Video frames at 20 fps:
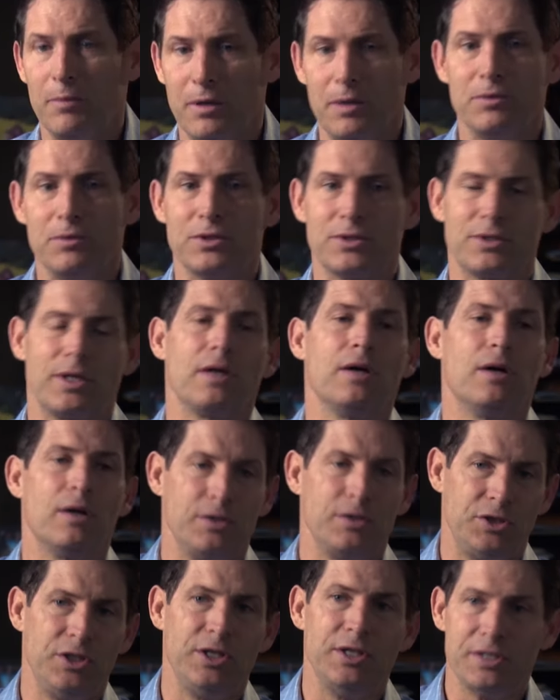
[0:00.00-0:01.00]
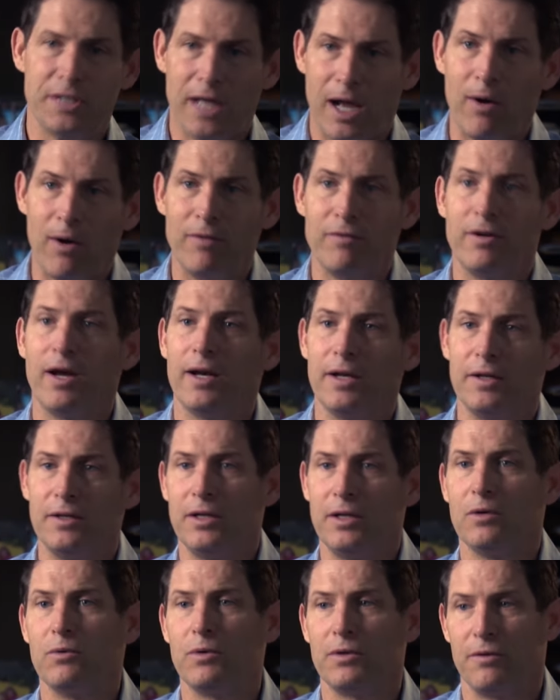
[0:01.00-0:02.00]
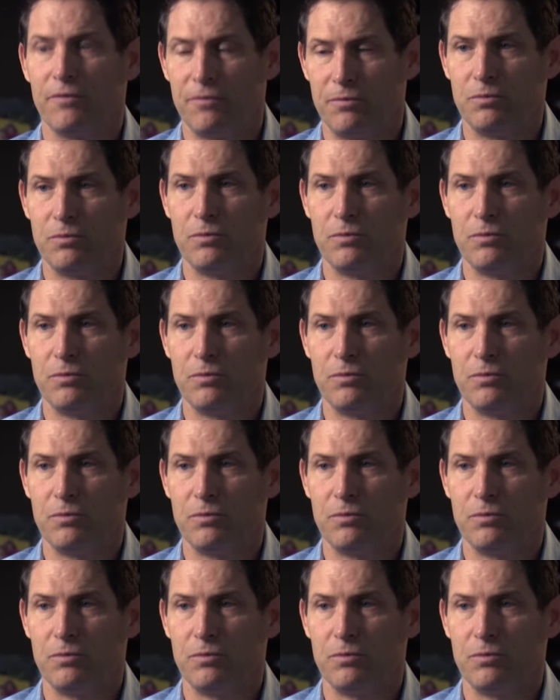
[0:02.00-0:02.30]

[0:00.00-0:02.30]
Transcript: mean, it was just like, oh, geez, now I've got to deal with the